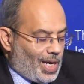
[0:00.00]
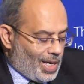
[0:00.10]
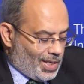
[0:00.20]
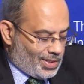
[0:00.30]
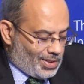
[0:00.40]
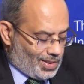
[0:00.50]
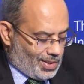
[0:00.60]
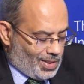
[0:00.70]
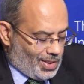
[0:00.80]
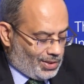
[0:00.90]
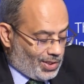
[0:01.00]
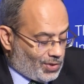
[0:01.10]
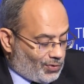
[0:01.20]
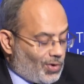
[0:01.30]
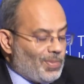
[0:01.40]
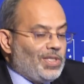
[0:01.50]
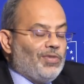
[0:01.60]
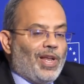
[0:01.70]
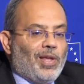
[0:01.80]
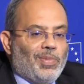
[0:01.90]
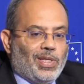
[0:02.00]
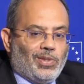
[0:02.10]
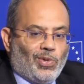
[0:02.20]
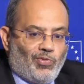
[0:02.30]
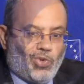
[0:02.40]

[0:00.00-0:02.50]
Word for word: as a, a, transformative element of